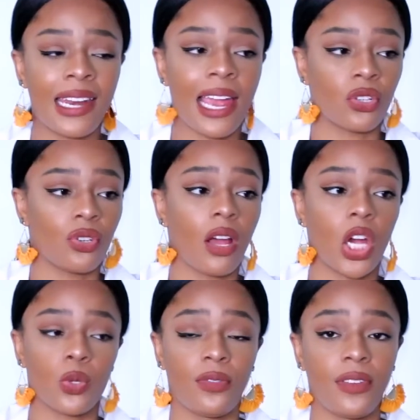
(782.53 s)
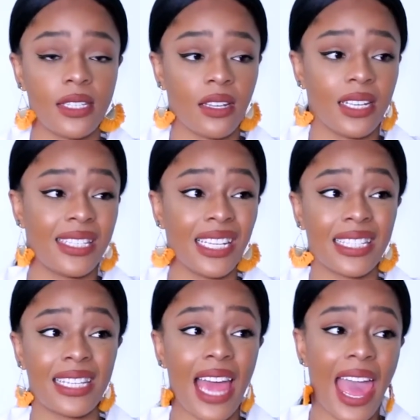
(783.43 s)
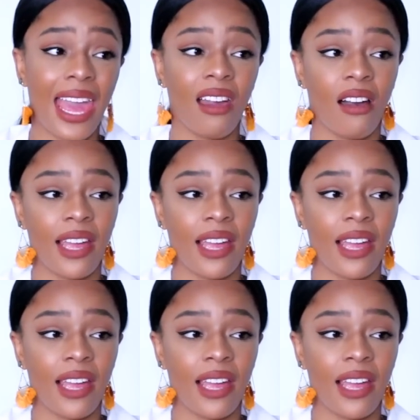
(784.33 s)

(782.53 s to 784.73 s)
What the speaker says: an extra large would fit a size 6 to 8.